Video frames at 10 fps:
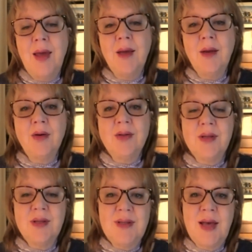and go
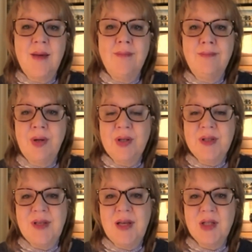to the tab
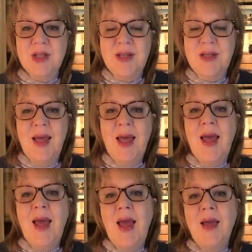book a session,
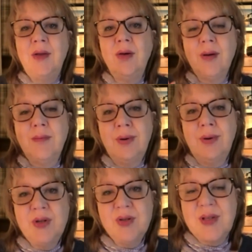and you can
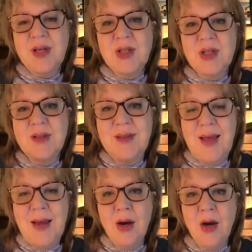book your session
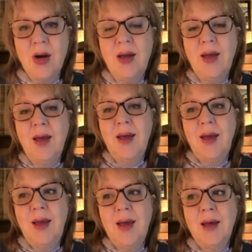there
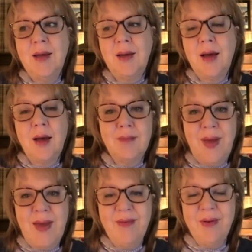and
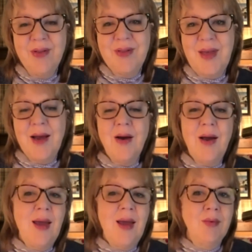pay for it
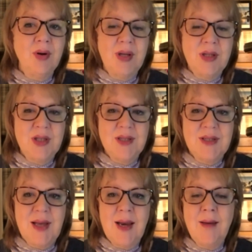there, and we'll get you
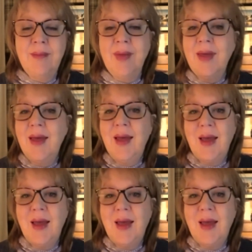set up,